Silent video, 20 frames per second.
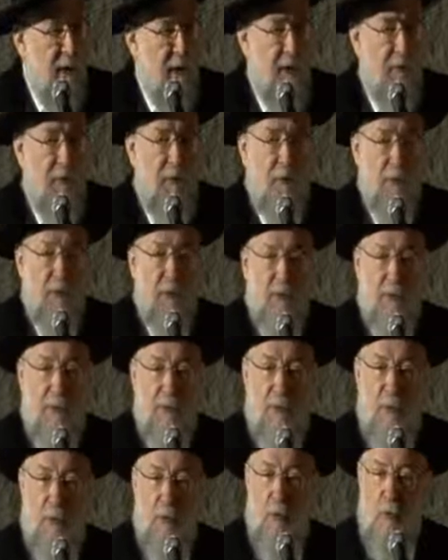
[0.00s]
if you
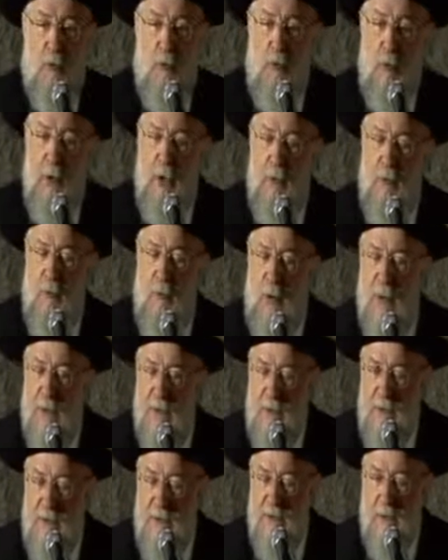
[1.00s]
don't know who he
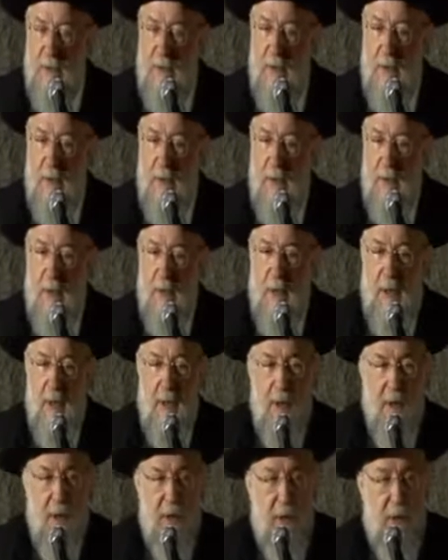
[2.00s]
was.
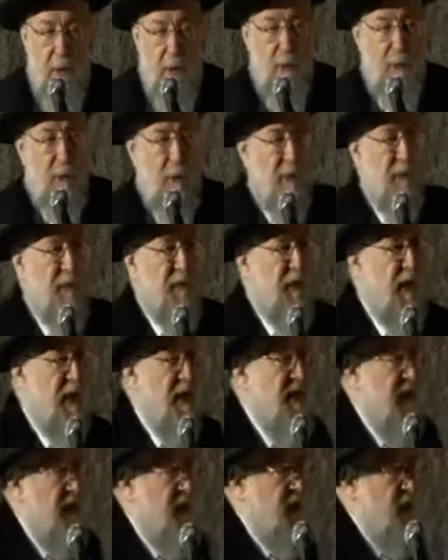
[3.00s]
You don't feel
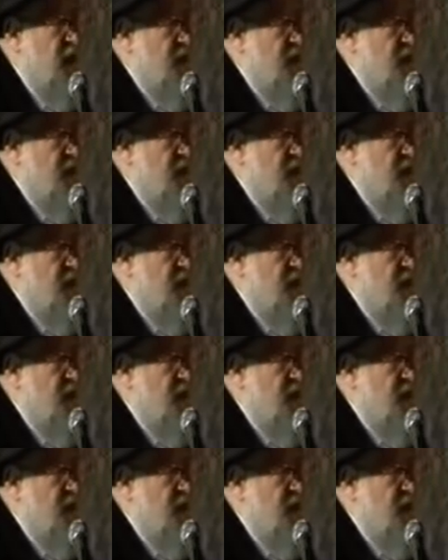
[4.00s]
that